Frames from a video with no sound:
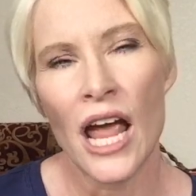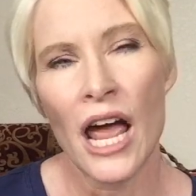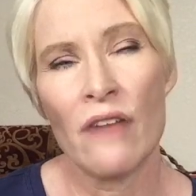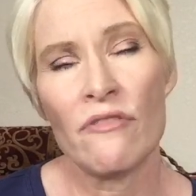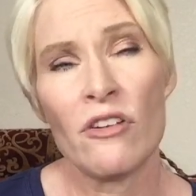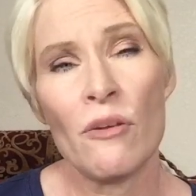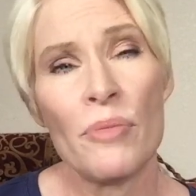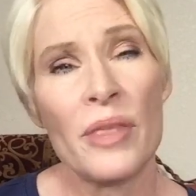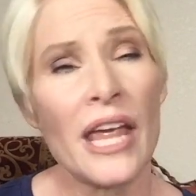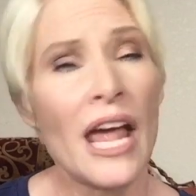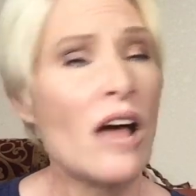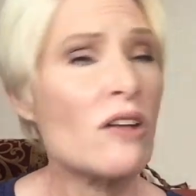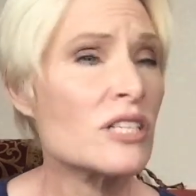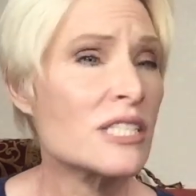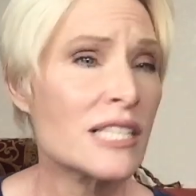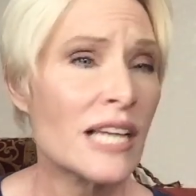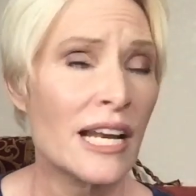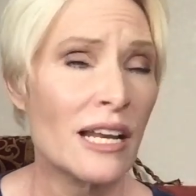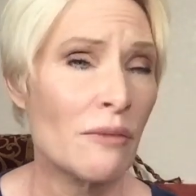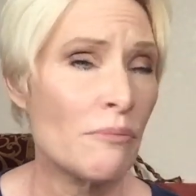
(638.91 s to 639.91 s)
And from the
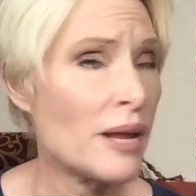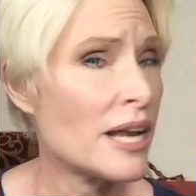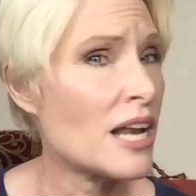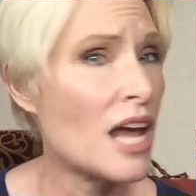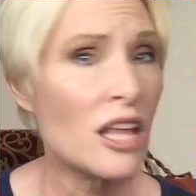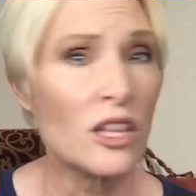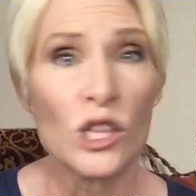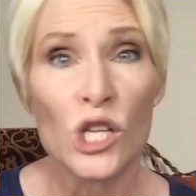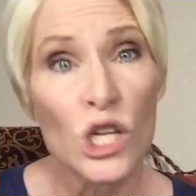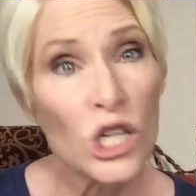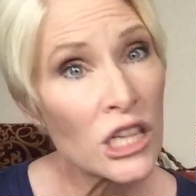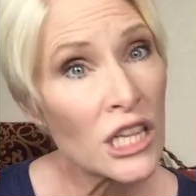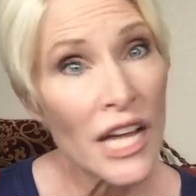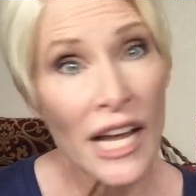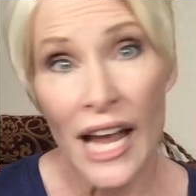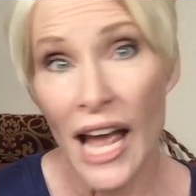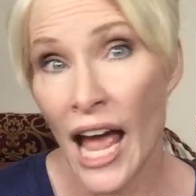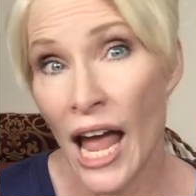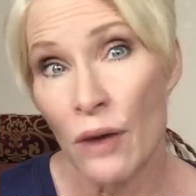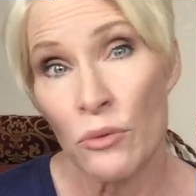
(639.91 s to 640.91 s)
outside, it may not look
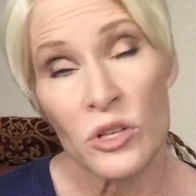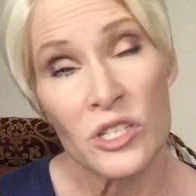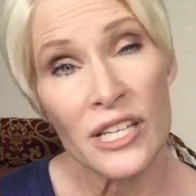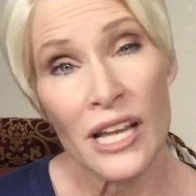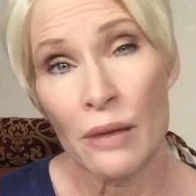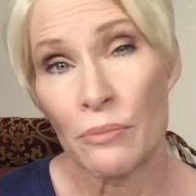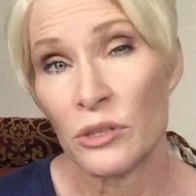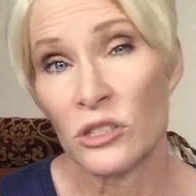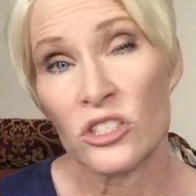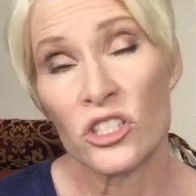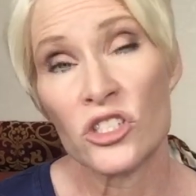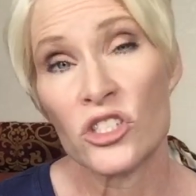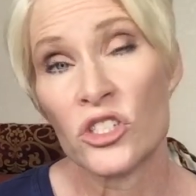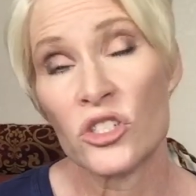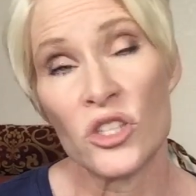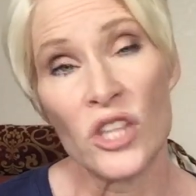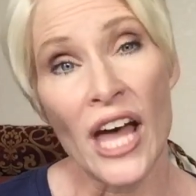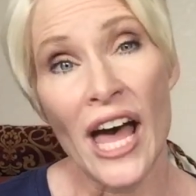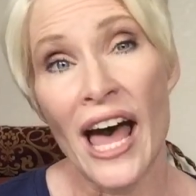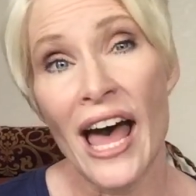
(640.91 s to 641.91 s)
like I was able to
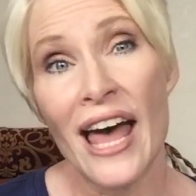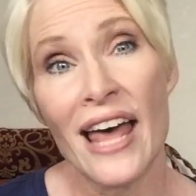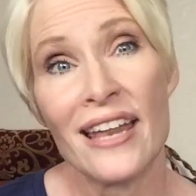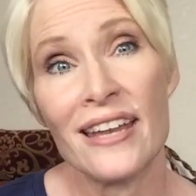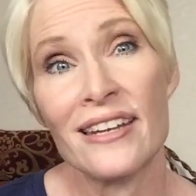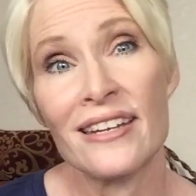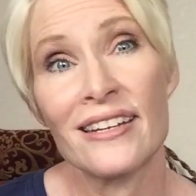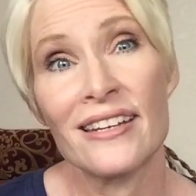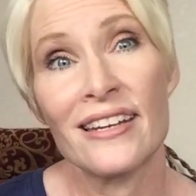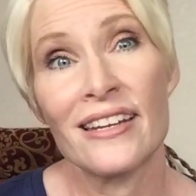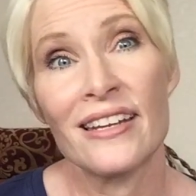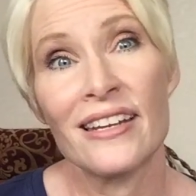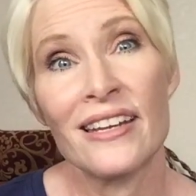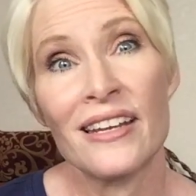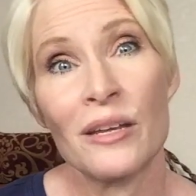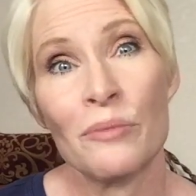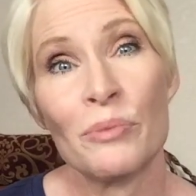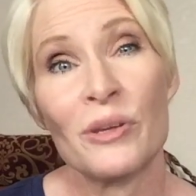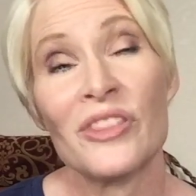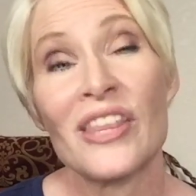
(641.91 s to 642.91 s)
do that,
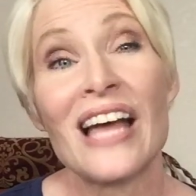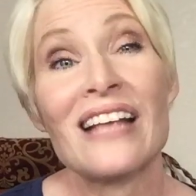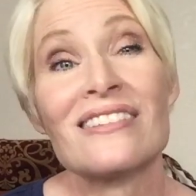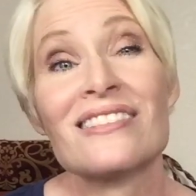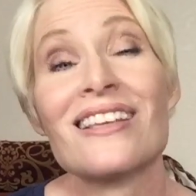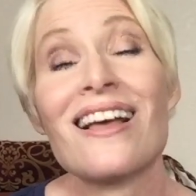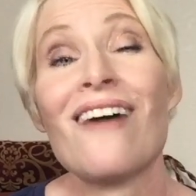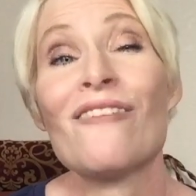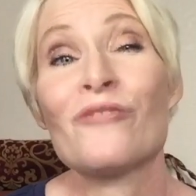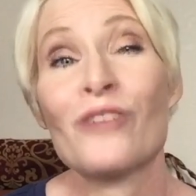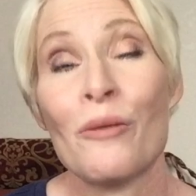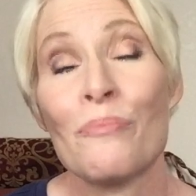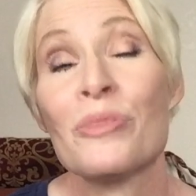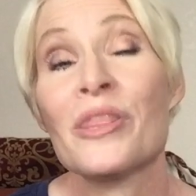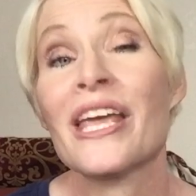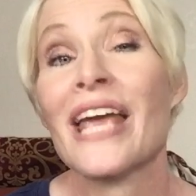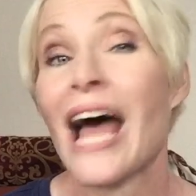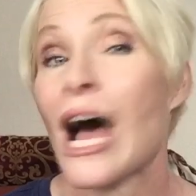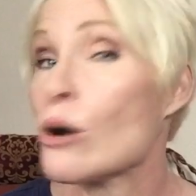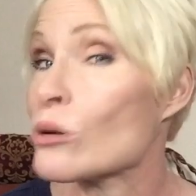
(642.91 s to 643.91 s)
but that's from
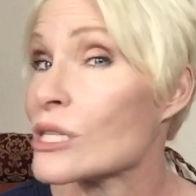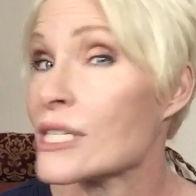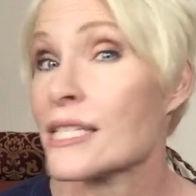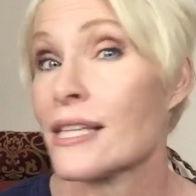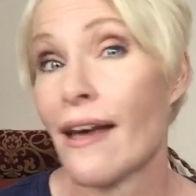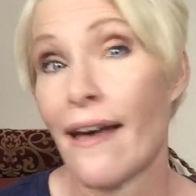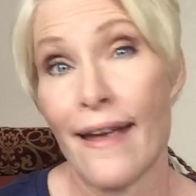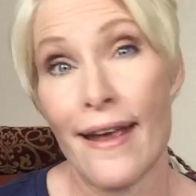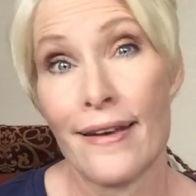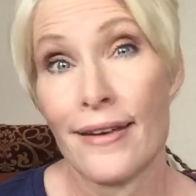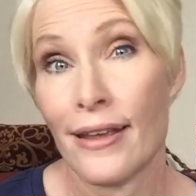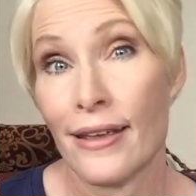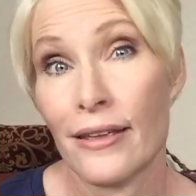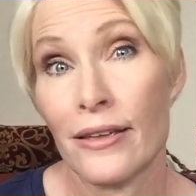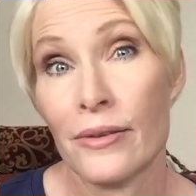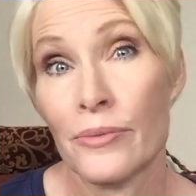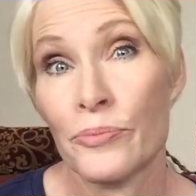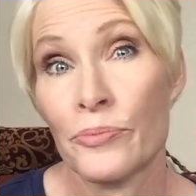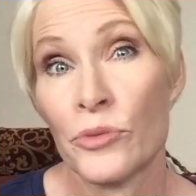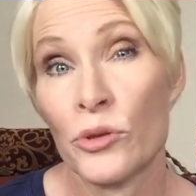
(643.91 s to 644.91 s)
the outside.
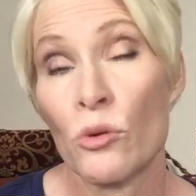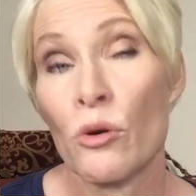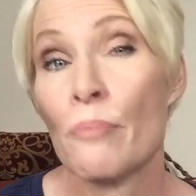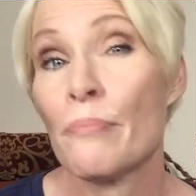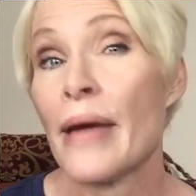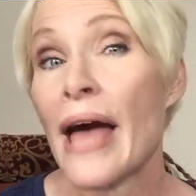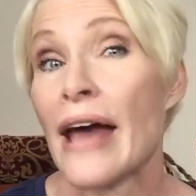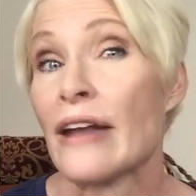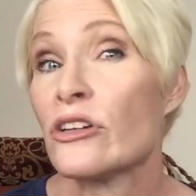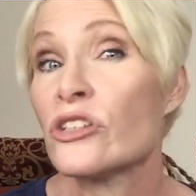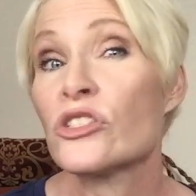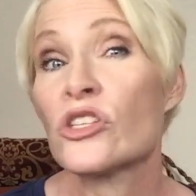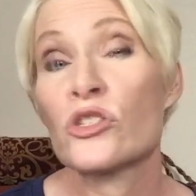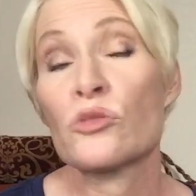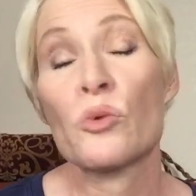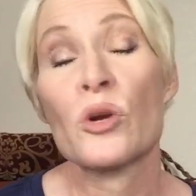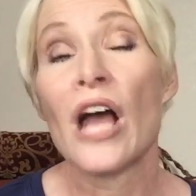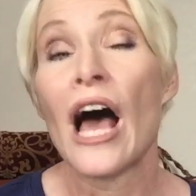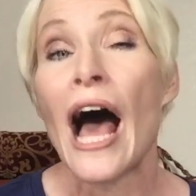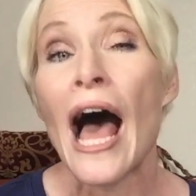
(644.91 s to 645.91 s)
What matters
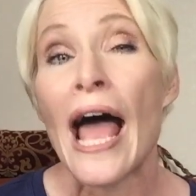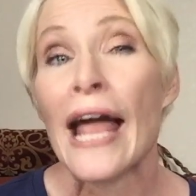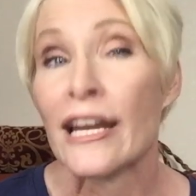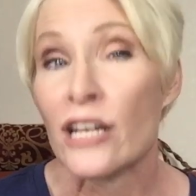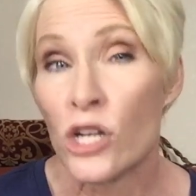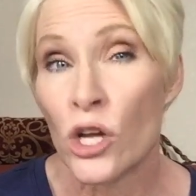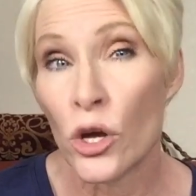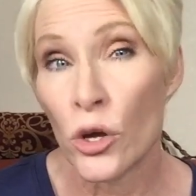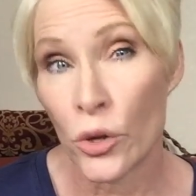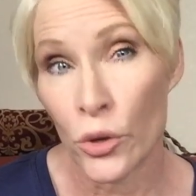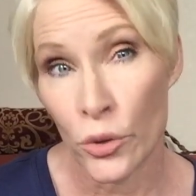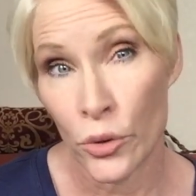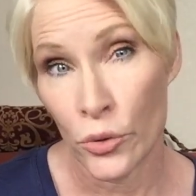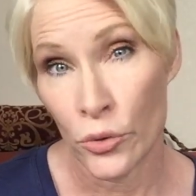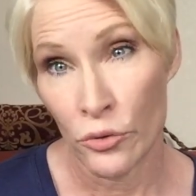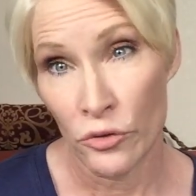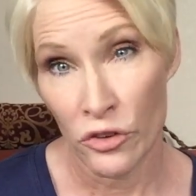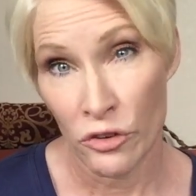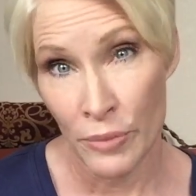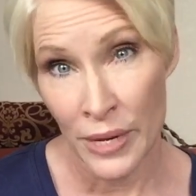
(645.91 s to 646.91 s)
is what I know
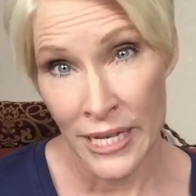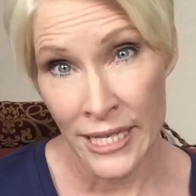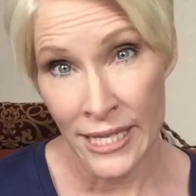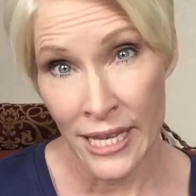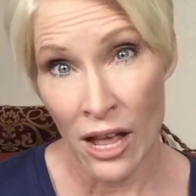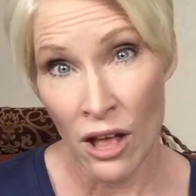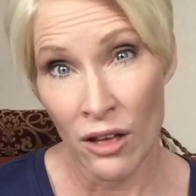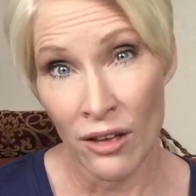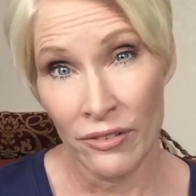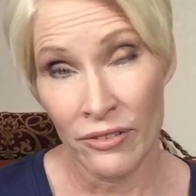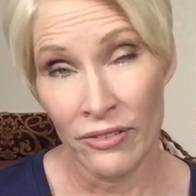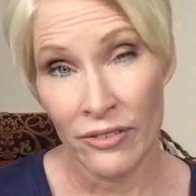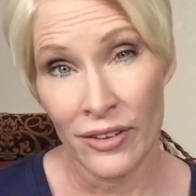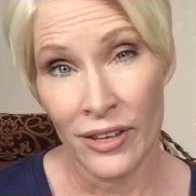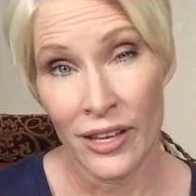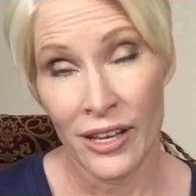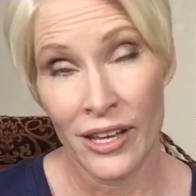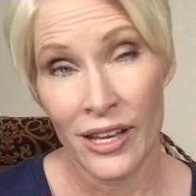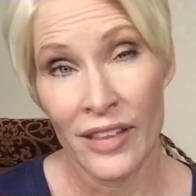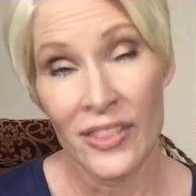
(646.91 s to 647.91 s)
for myself.
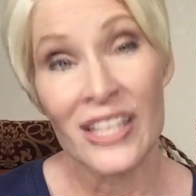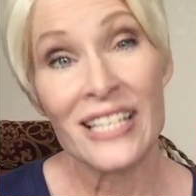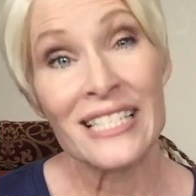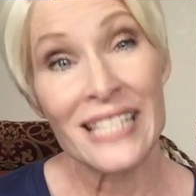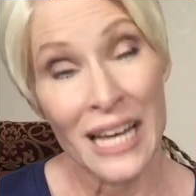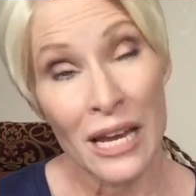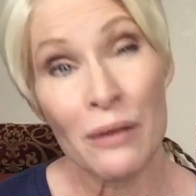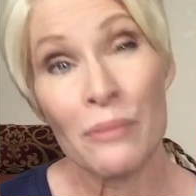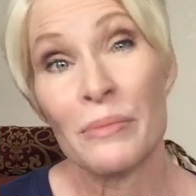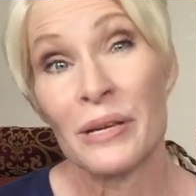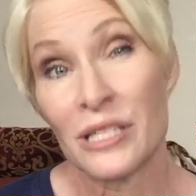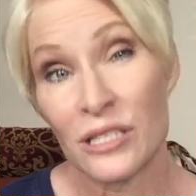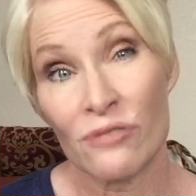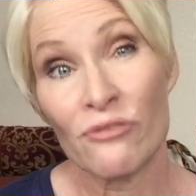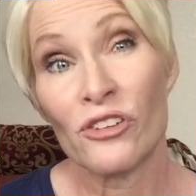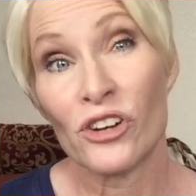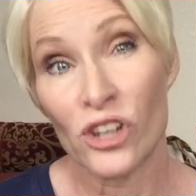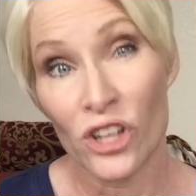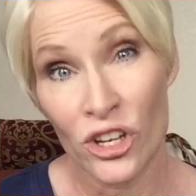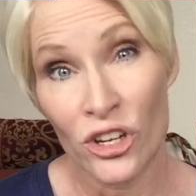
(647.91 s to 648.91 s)
The same is
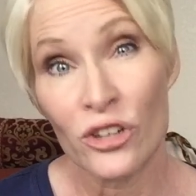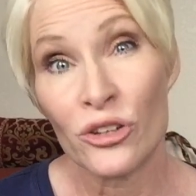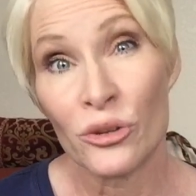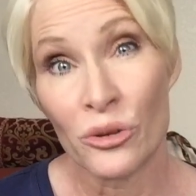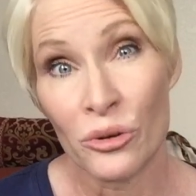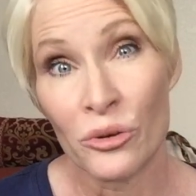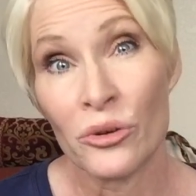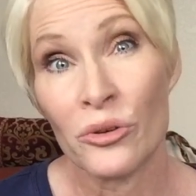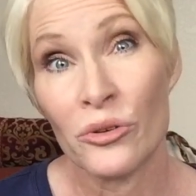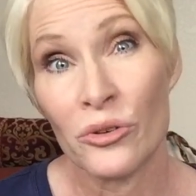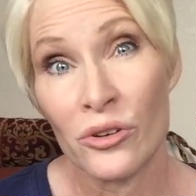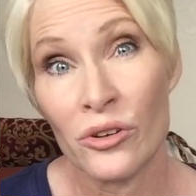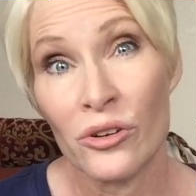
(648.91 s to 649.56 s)
for you.